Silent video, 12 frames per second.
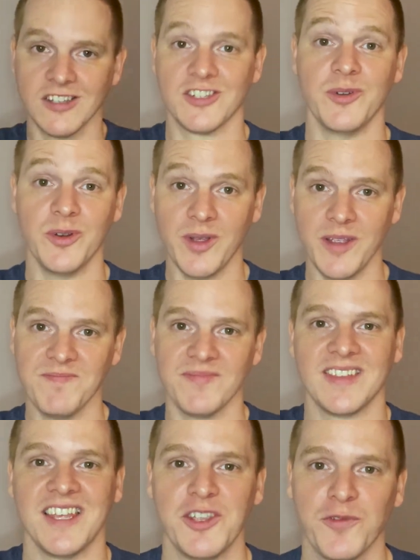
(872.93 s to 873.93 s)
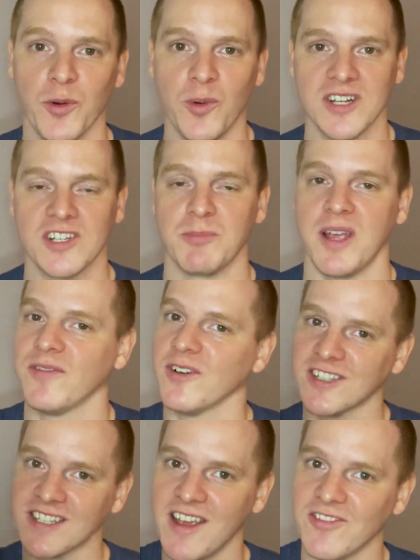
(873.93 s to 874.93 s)
So anyway, thank you for watching my
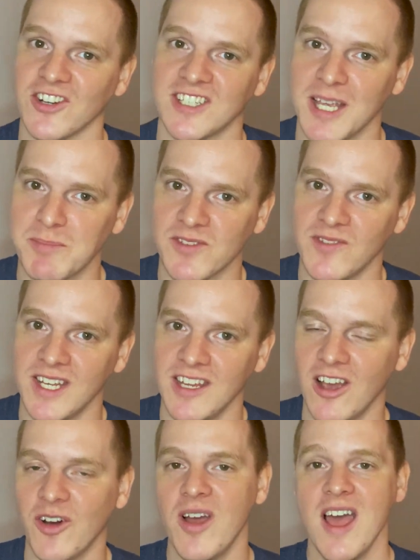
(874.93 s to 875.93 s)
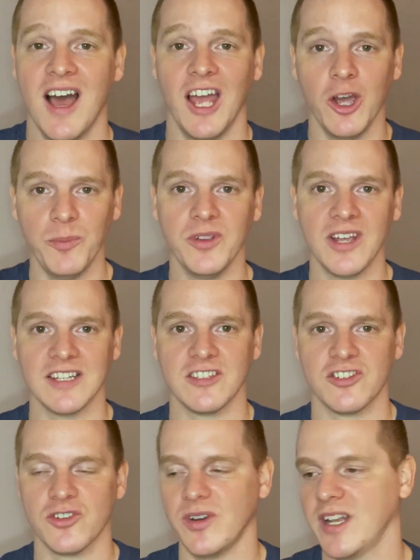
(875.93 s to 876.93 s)
first ever tips video. I hope you guys
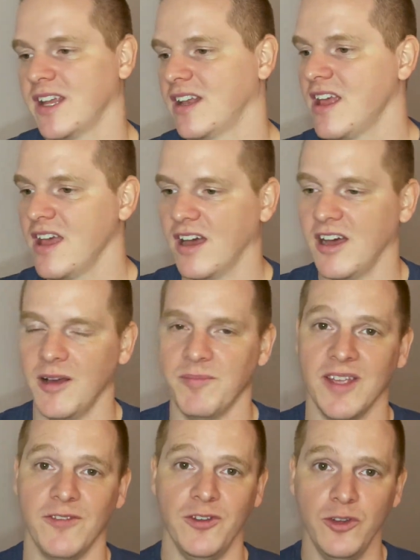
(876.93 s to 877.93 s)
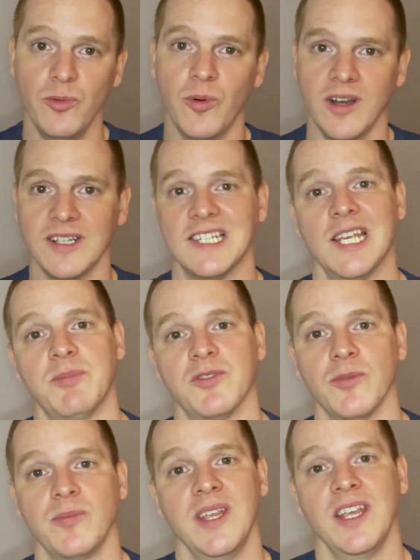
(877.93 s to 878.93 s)
enjoyed it. If you want tips
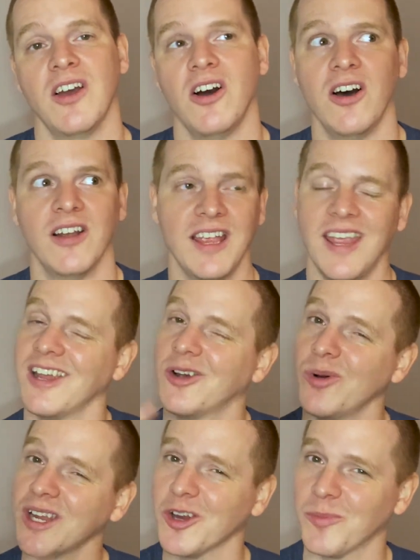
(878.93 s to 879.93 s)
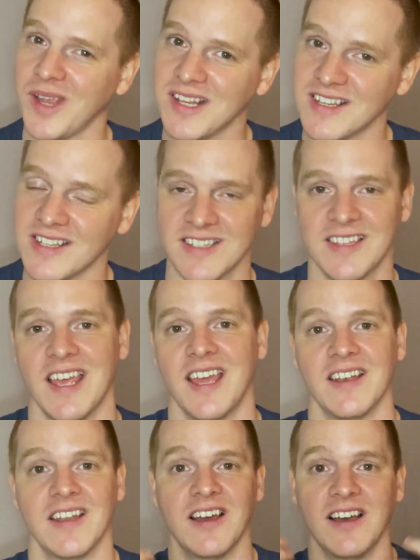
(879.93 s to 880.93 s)
from me on a quicker basis,
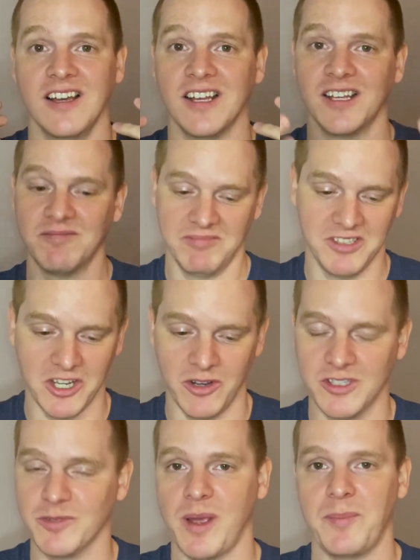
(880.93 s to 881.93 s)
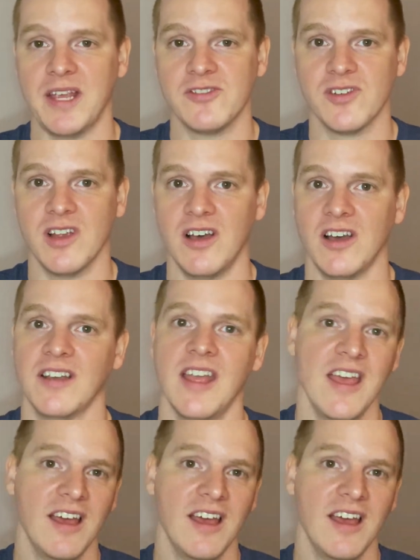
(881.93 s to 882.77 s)
then go to my Patreon,